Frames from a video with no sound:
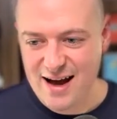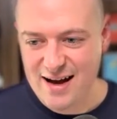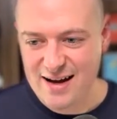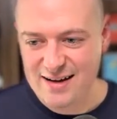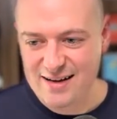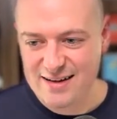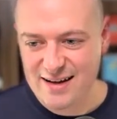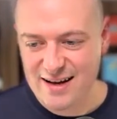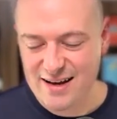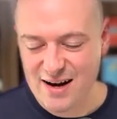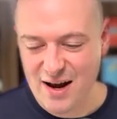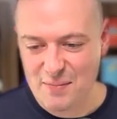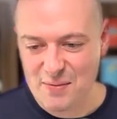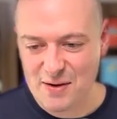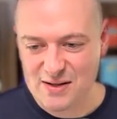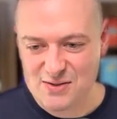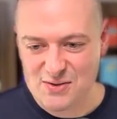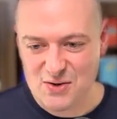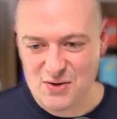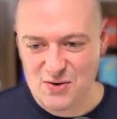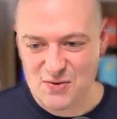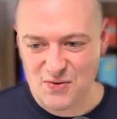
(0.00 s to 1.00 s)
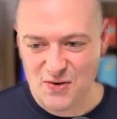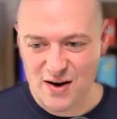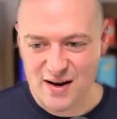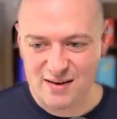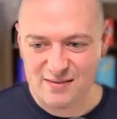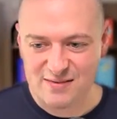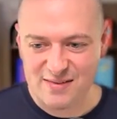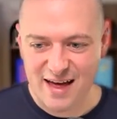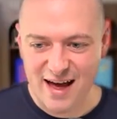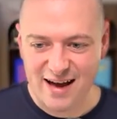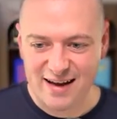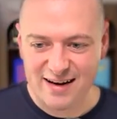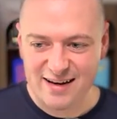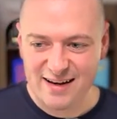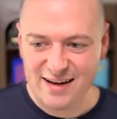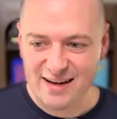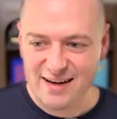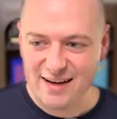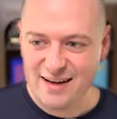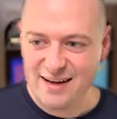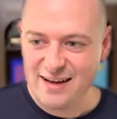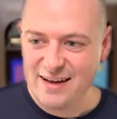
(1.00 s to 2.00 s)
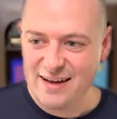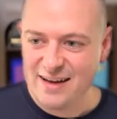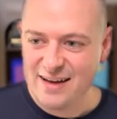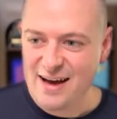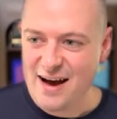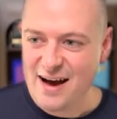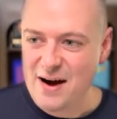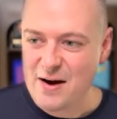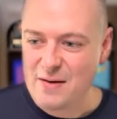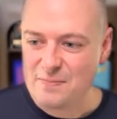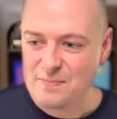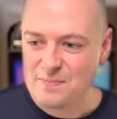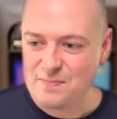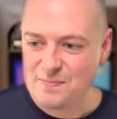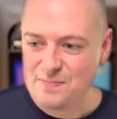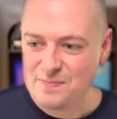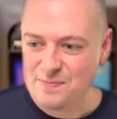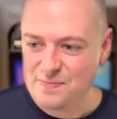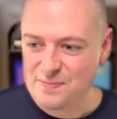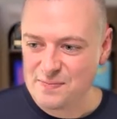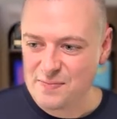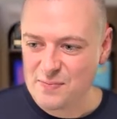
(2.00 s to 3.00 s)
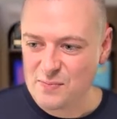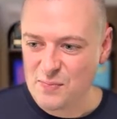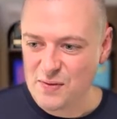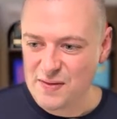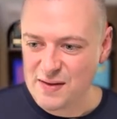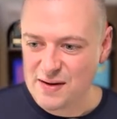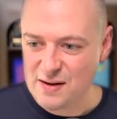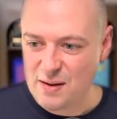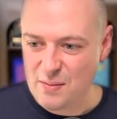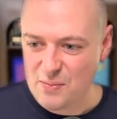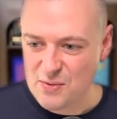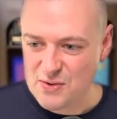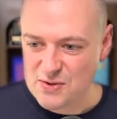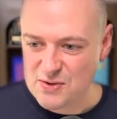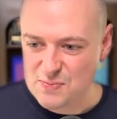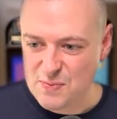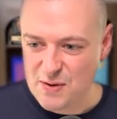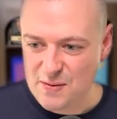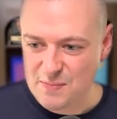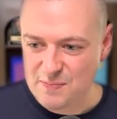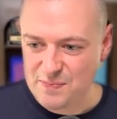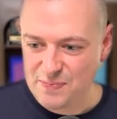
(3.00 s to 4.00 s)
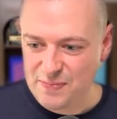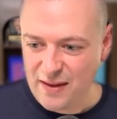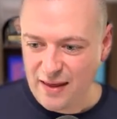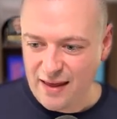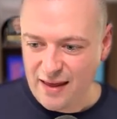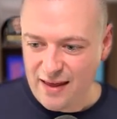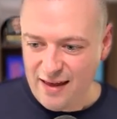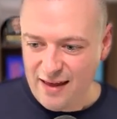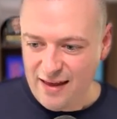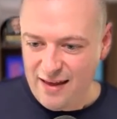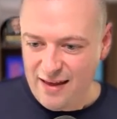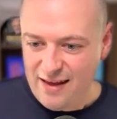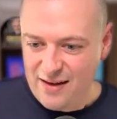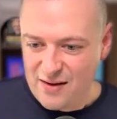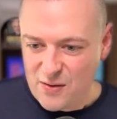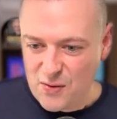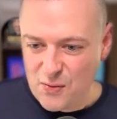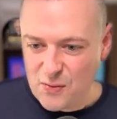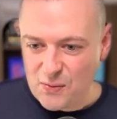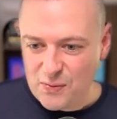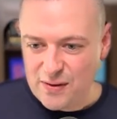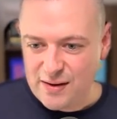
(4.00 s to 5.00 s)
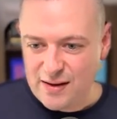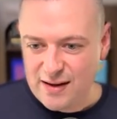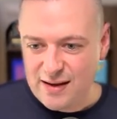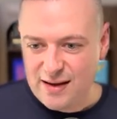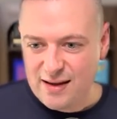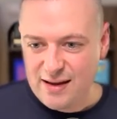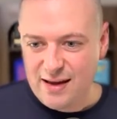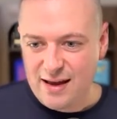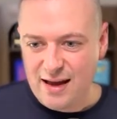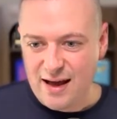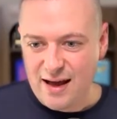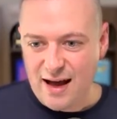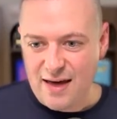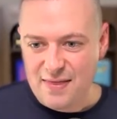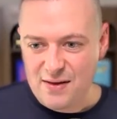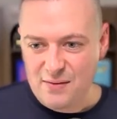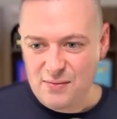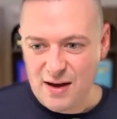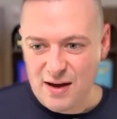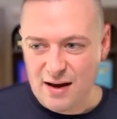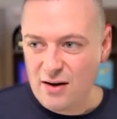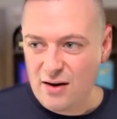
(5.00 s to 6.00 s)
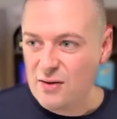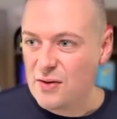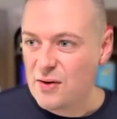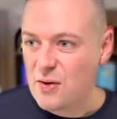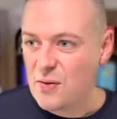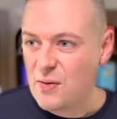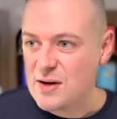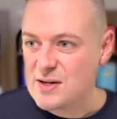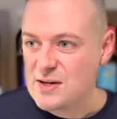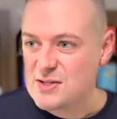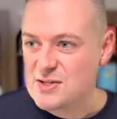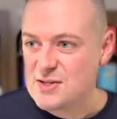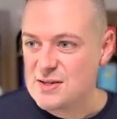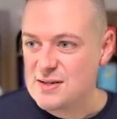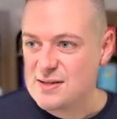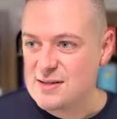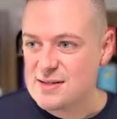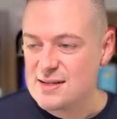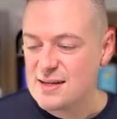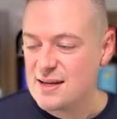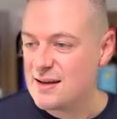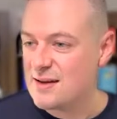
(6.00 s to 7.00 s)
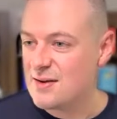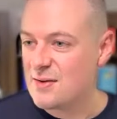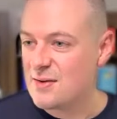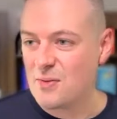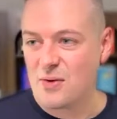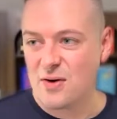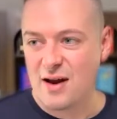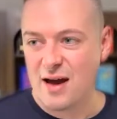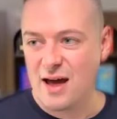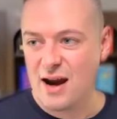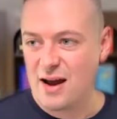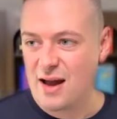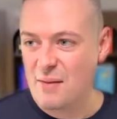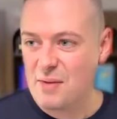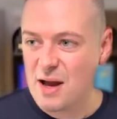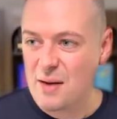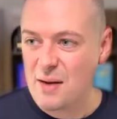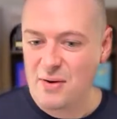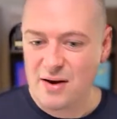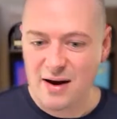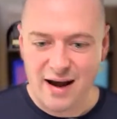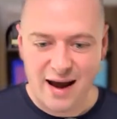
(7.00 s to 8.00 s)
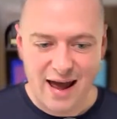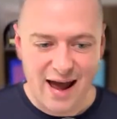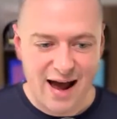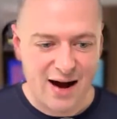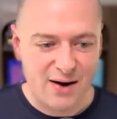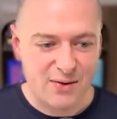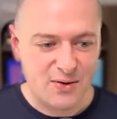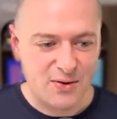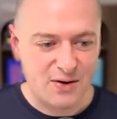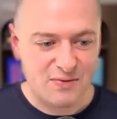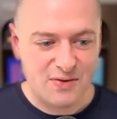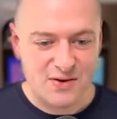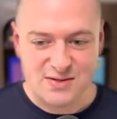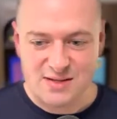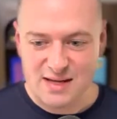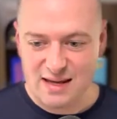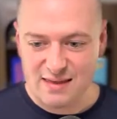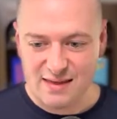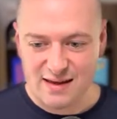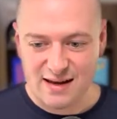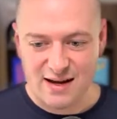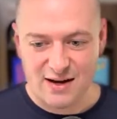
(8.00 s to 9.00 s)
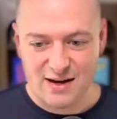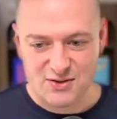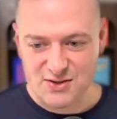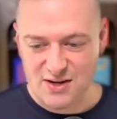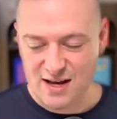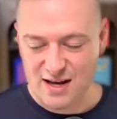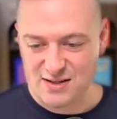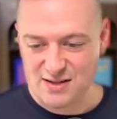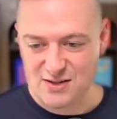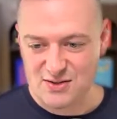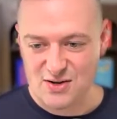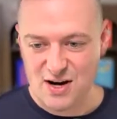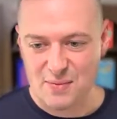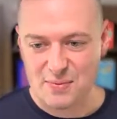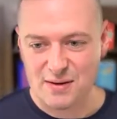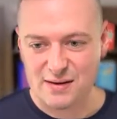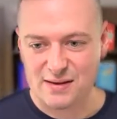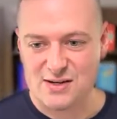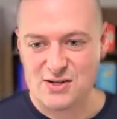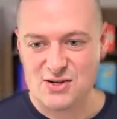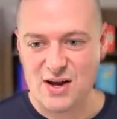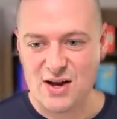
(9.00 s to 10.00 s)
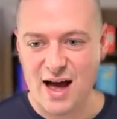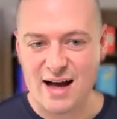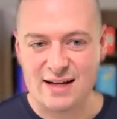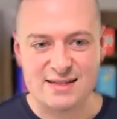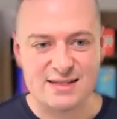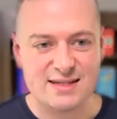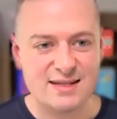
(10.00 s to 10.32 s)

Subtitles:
Not being too afraid of that um, with the numbers. But cool. I think we got all the questions. We're kind of coming up on an hour. If there's anything else, you guys can drop it in the chat.